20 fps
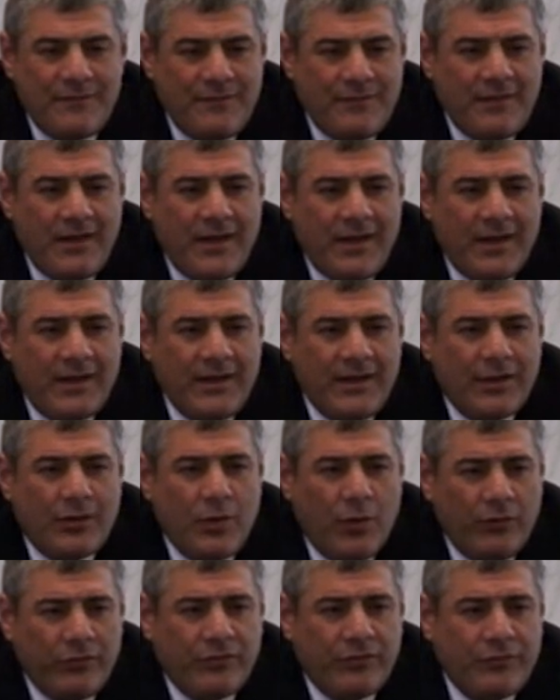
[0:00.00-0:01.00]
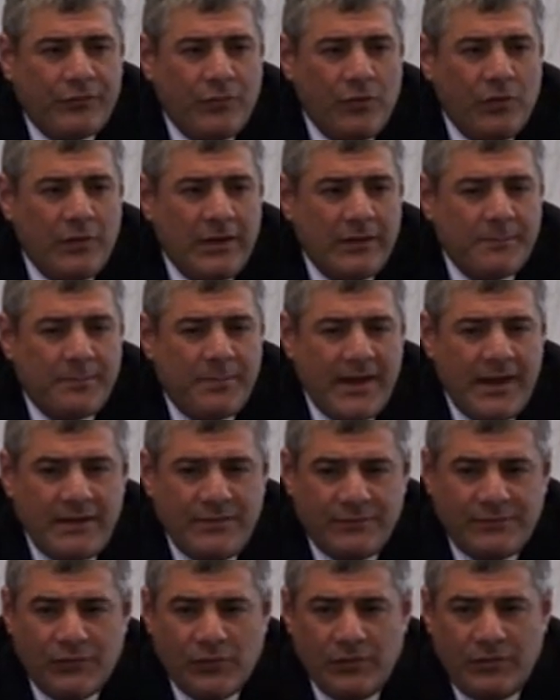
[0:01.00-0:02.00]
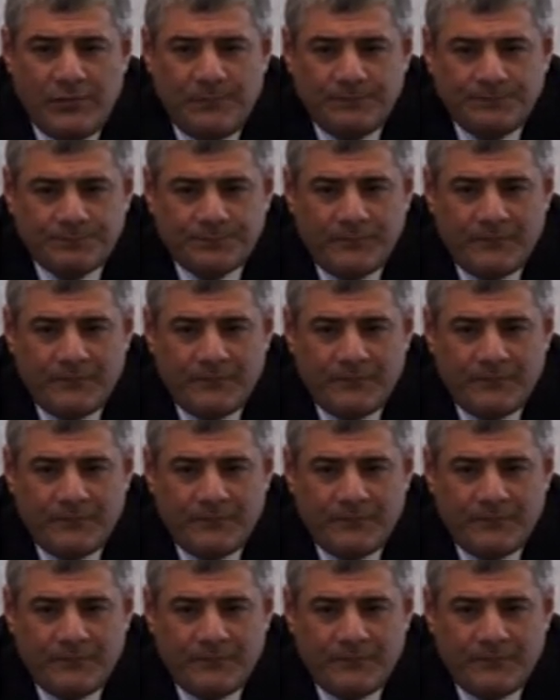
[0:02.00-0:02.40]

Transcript: very costful and painful.